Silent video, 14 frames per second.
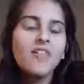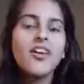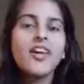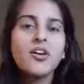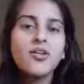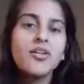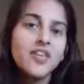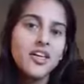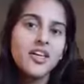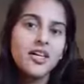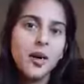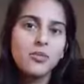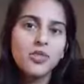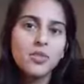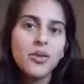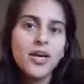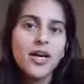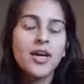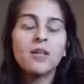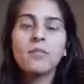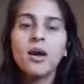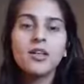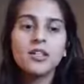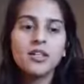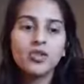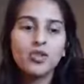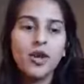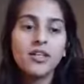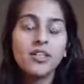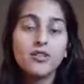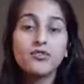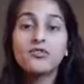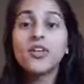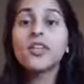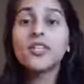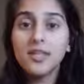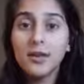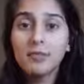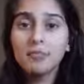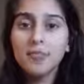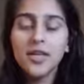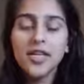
they know that they can come to me and I'm not going to try to fix them.